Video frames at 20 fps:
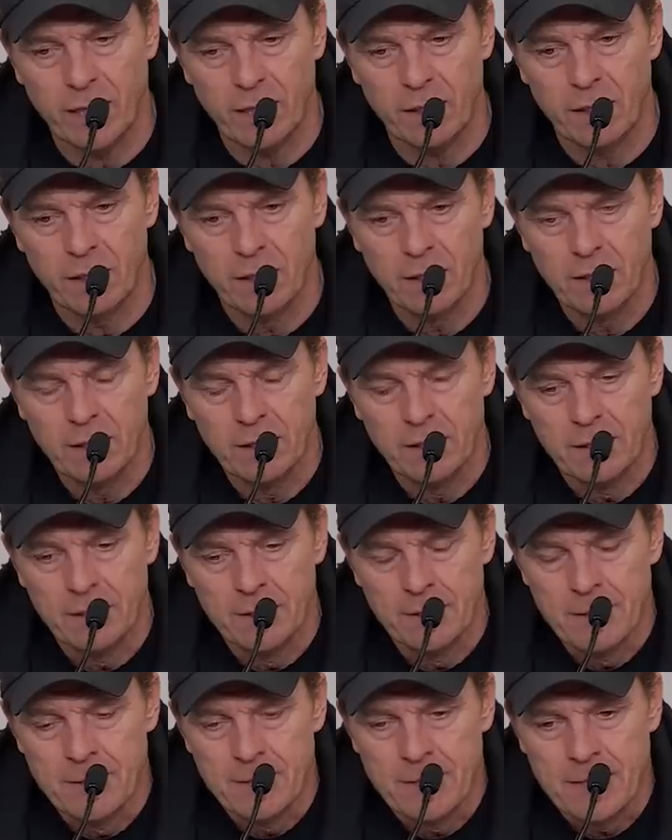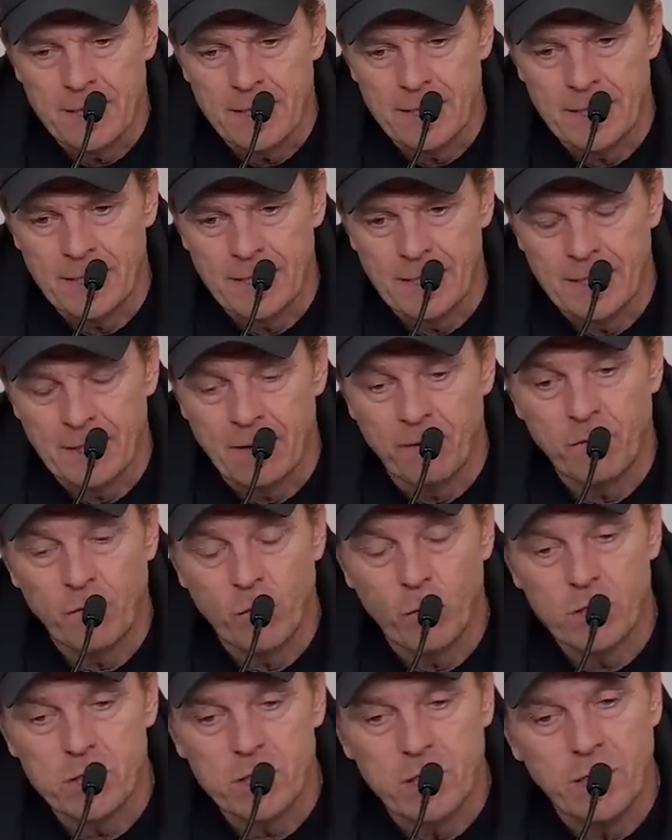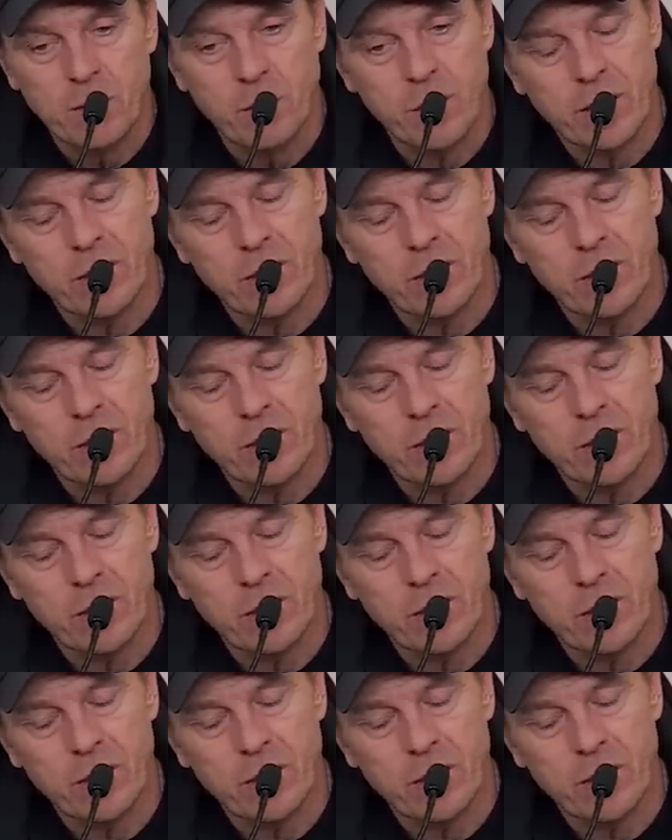And yeah, uh, unfortunately,